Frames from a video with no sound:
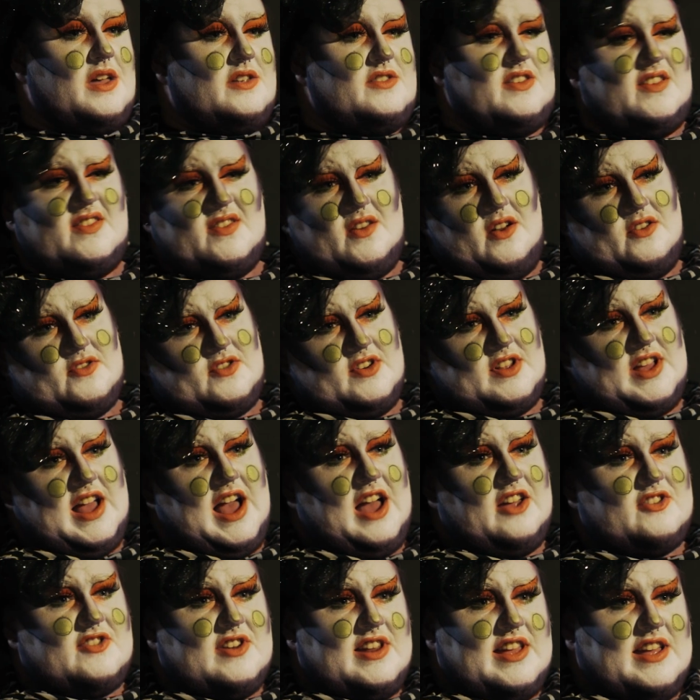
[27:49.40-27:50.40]
She sauntered
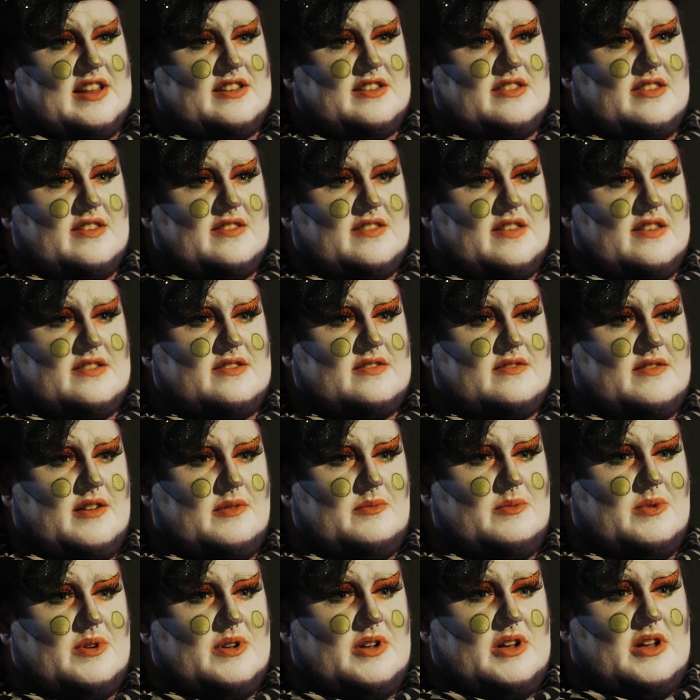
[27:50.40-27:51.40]
casually into the sitting
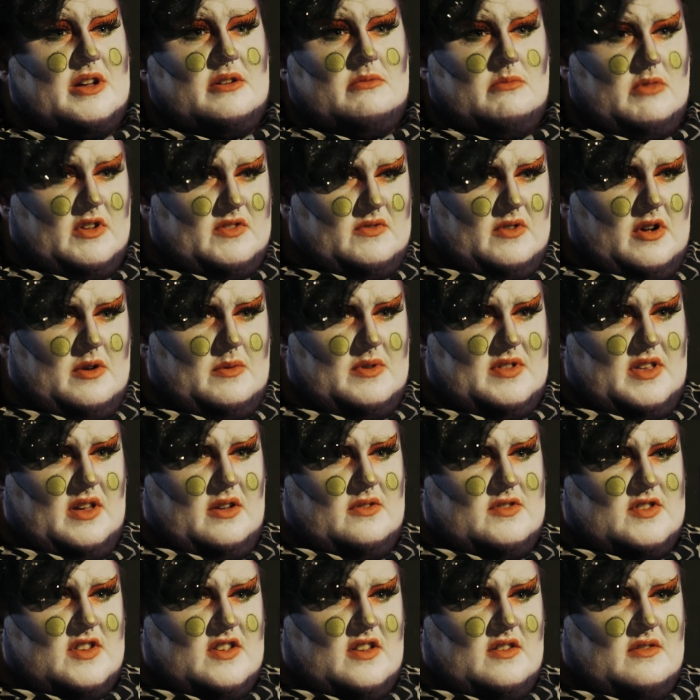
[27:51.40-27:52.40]
room. What's wrong with
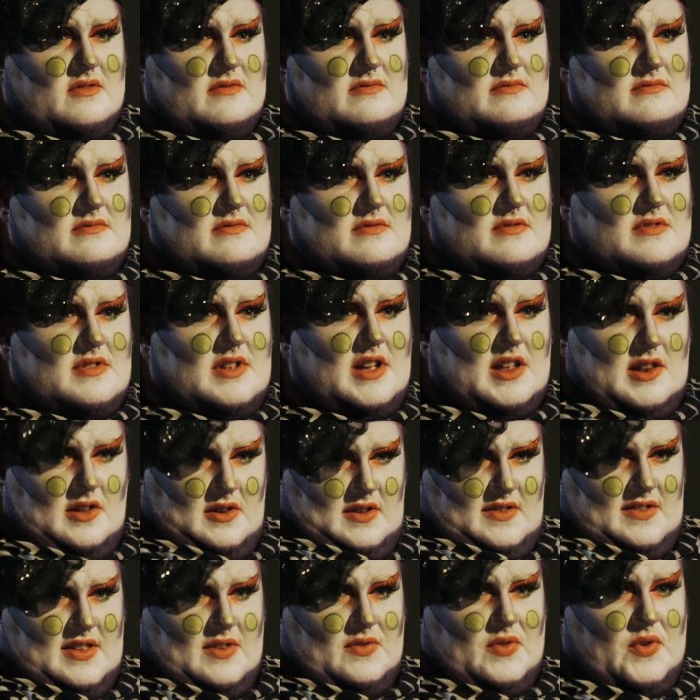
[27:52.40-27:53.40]
you two? You
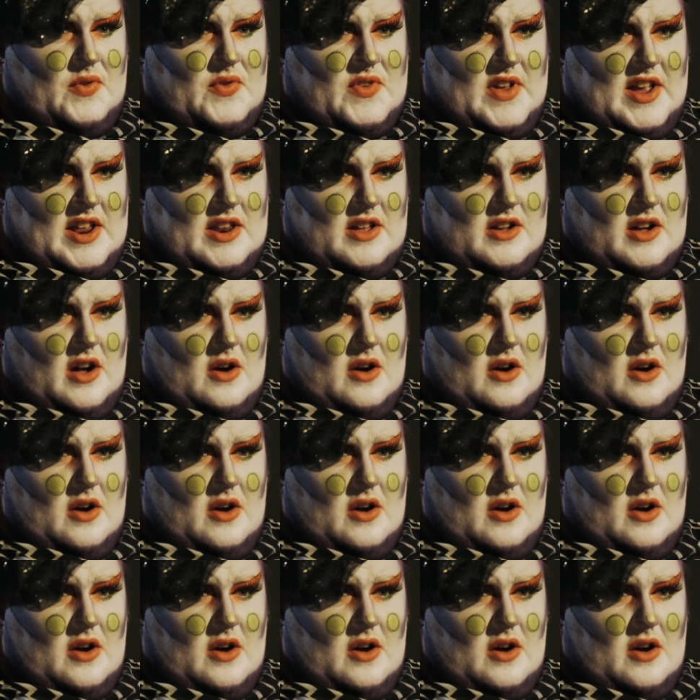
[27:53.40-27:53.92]
look as if you've seen a